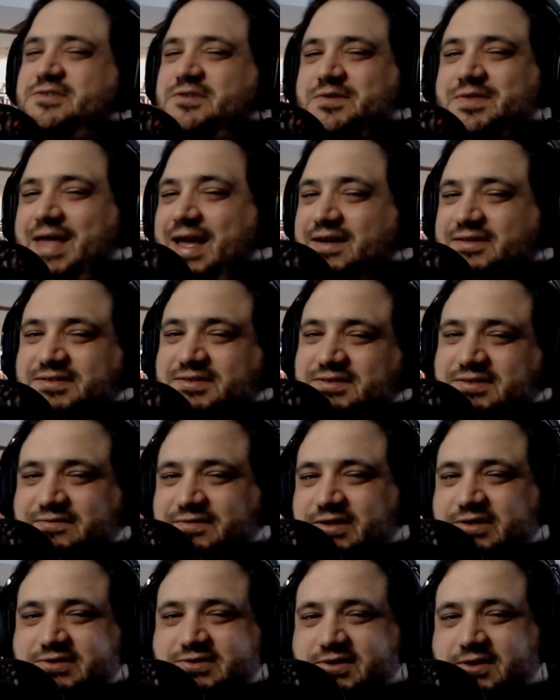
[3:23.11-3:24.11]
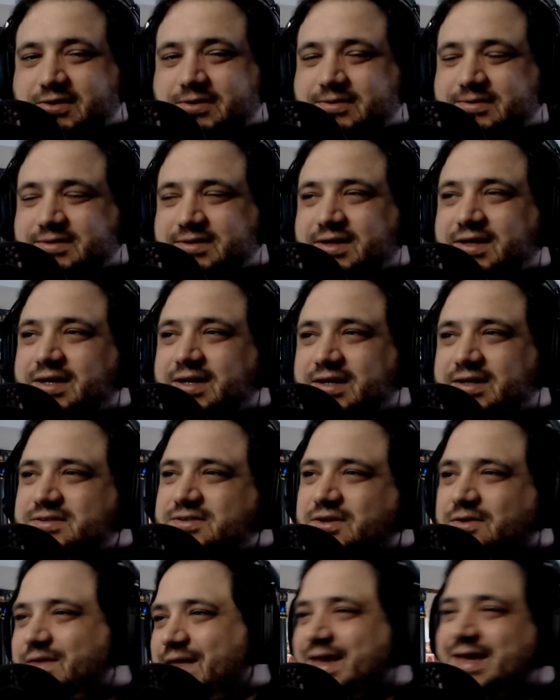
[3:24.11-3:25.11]
are thousands of years old,
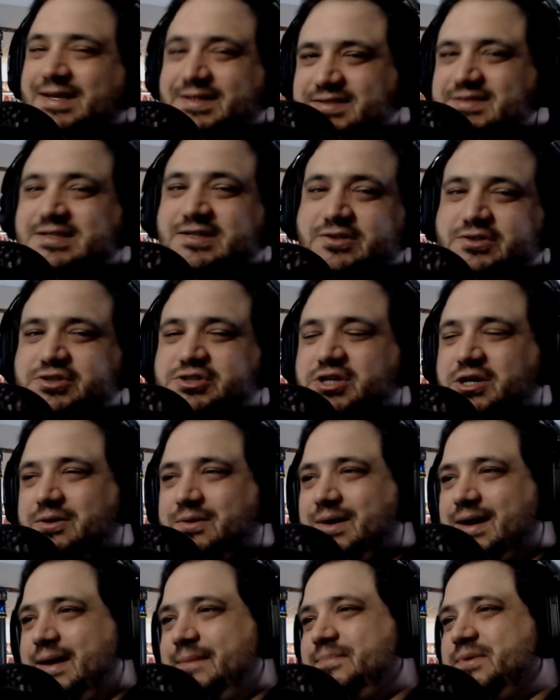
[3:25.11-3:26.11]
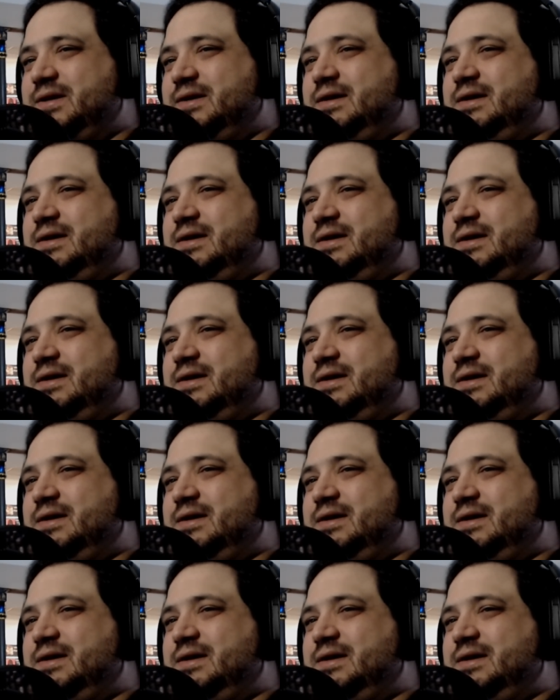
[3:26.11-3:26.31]
so they can still show up.